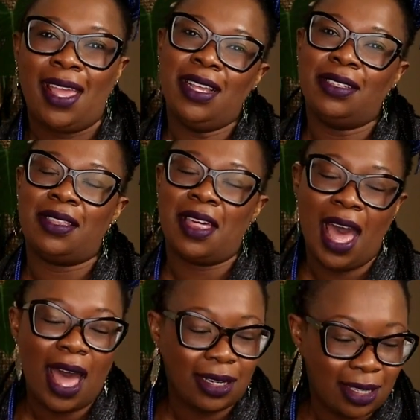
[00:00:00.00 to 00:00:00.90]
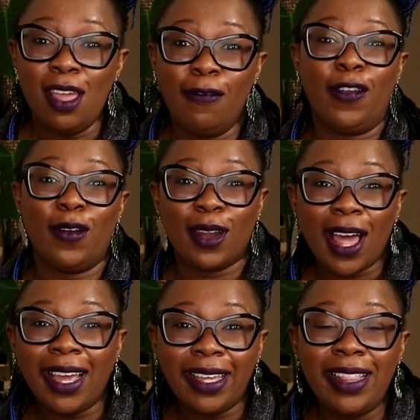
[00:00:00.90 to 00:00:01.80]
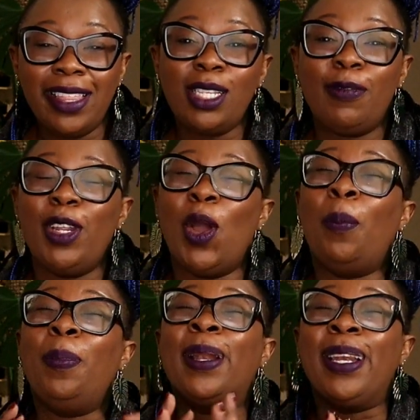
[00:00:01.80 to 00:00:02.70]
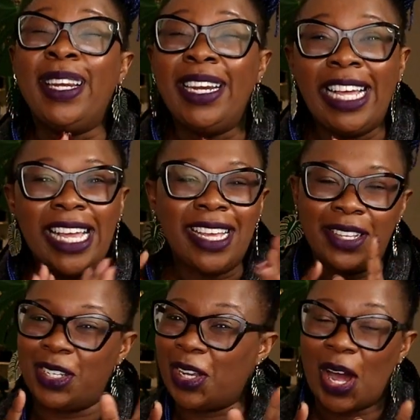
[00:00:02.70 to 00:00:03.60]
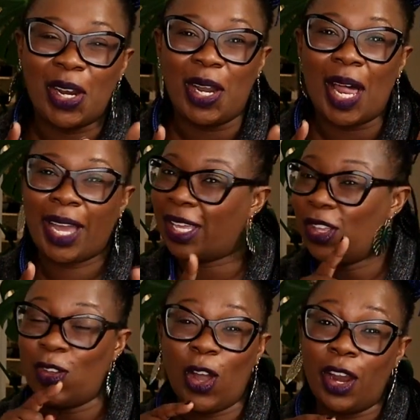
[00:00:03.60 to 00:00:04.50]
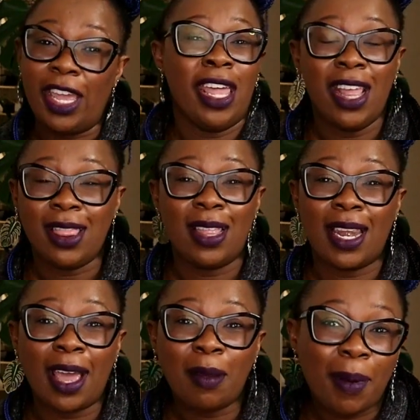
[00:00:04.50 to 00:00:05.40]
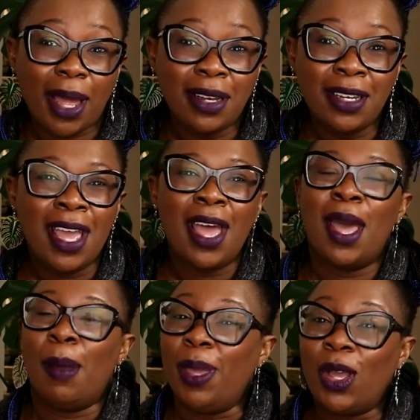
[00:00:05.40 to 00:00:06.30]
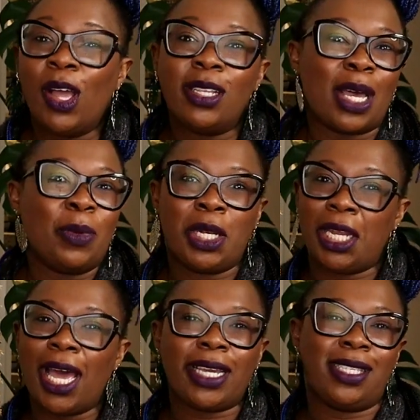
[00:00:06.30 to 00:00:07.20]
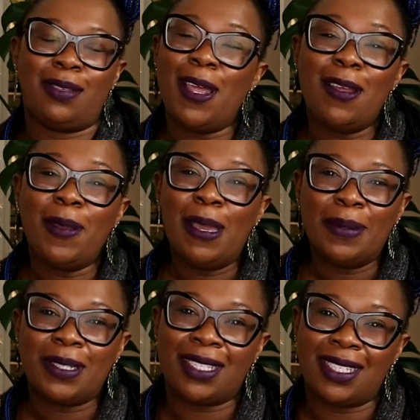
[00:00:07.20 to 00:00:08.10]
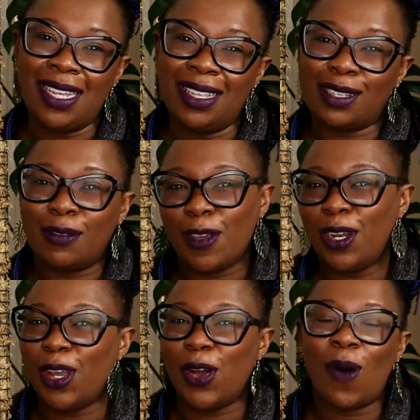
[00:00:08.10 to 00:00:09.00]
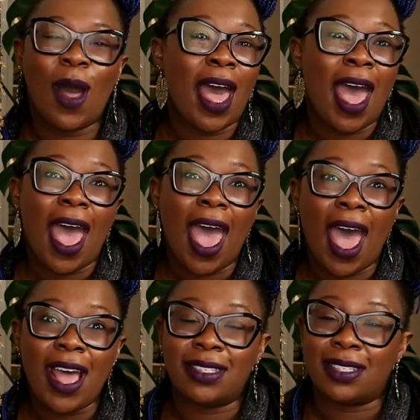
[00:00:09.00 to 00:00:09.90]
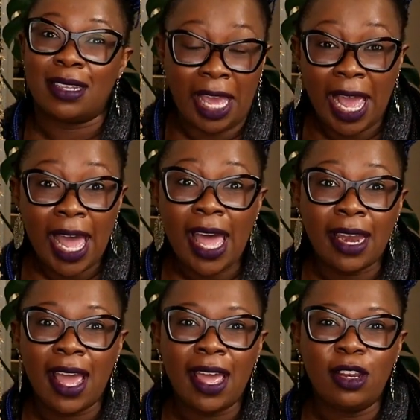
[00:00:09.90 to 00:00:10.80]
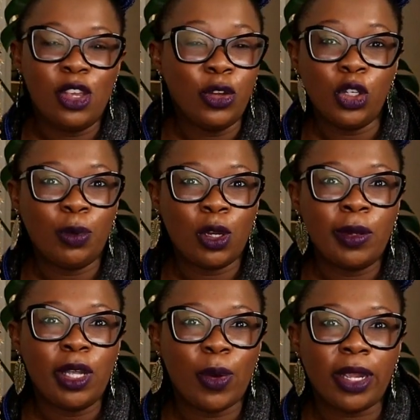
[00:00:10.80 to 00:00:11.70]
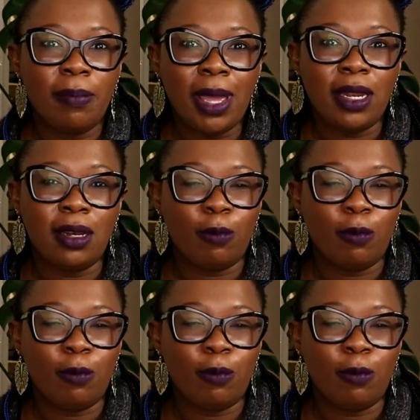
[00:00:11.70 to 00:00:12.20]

is that? If you're liking this video, please, you gotta like it. You gotta hit the like button because I would like as many people to see this video as can. And YouTube will only recommend it